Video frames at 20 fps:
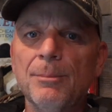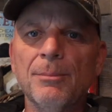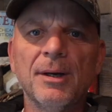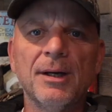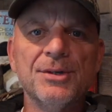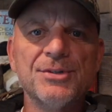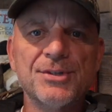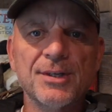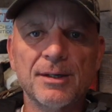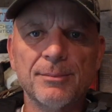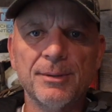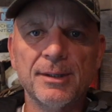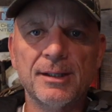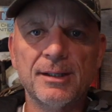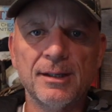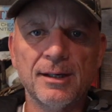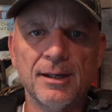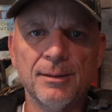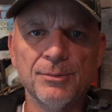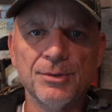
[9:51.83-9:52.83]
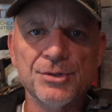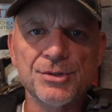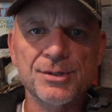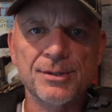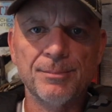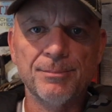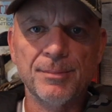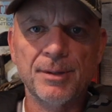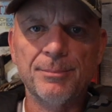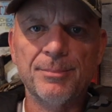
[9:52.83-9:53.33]
months out of my
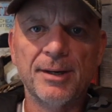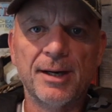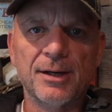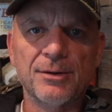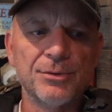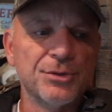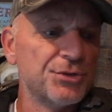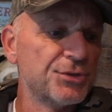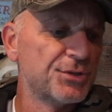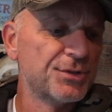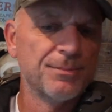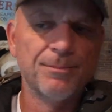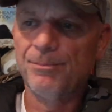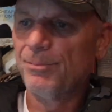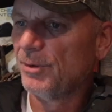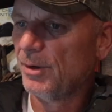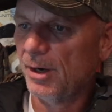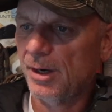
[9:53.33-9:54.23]
cameras, my batteries,